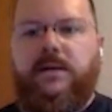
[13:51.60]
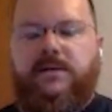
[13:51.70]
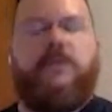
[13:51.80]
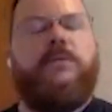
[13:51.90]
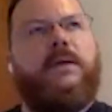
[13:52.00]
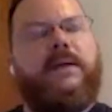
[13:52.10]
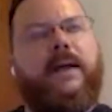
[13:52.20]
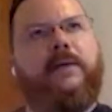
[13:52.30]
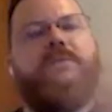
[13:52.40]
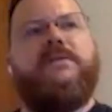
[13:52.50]
And so
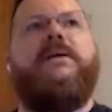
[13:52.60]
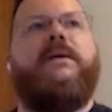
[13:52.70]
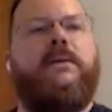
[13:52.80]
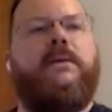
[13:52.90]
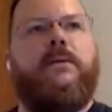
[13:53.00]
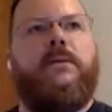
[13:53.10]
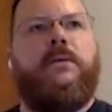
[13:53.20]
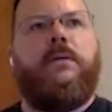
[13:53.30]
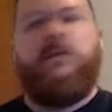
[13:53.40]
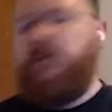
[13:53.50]
now you can see
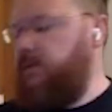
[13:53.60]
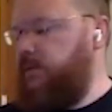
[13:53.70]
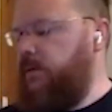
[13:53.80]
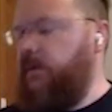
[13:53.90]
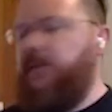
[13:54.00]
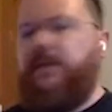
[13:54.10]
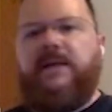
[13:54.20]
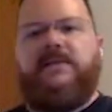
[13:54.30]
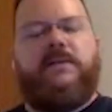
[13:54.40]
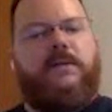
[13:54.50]
the
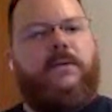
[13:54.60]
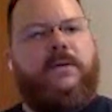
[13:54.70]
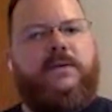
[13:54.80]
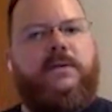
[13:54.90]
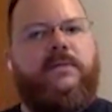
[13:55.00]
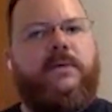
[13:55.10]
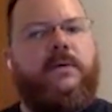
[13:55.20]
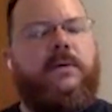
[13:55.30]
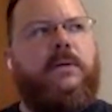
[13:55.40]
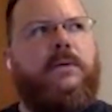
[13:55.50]
answer to the question of
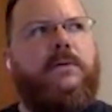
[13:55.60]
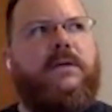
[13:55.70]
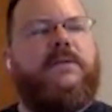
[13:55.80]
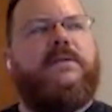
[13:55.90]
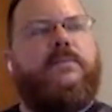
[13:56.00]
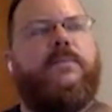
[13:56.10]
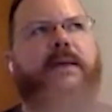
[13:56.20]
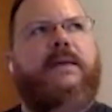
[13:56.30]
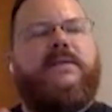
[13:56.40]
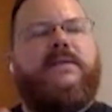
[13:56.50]
does
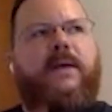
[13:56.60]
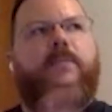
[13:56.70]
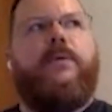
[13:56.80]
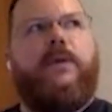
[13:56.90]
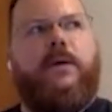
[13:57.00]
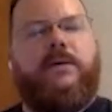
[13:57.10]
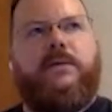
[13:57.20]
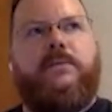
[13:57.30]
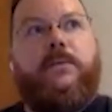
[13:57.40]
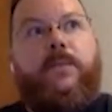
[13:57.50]
B escape or not
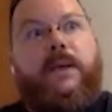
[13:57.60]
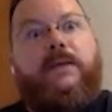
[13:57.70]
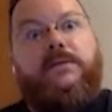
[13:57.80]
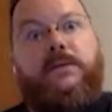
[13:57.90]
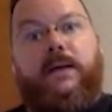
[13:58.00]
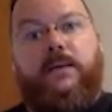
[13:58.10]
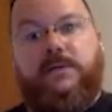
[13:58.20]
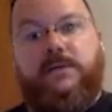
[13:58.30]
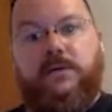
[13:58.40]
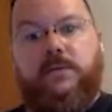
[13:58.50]
depends on how
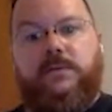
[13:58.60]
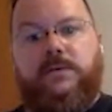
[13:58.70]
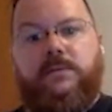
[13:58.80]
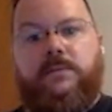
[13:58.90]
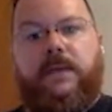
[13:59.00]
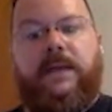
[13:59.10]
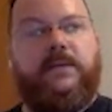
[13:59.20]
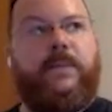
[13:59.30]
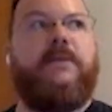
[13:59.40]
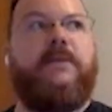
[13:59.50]
it's used, and it
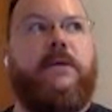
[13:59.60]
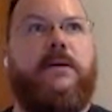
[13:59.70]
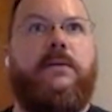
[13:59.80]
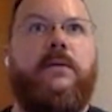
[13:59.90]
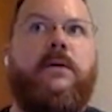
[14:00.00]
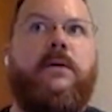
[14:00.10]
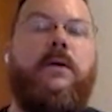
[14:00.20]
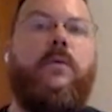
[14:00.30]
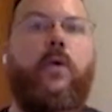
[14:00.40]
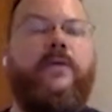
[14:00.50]
depends on
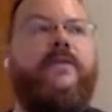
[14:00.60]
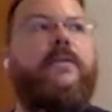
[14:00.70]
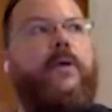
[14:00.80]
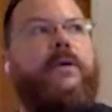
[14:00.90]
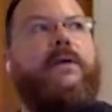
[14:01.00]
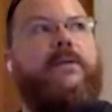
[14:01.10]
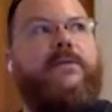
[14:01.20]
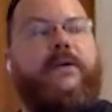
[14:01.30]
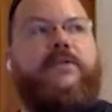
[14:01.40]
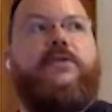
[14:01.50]
what the body of the
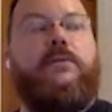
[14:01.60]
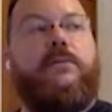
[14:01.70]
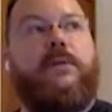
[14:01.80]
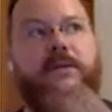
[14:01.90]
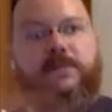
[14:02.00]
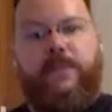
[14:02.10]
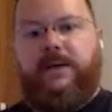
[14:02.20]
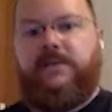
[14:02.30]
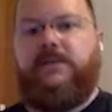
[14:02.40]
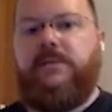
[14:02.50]
function that it's
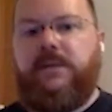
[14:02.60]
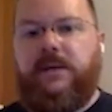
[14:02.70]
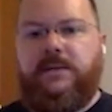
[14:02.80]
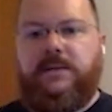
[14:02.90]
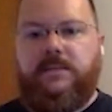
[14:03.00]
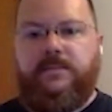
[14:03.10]
passed to does.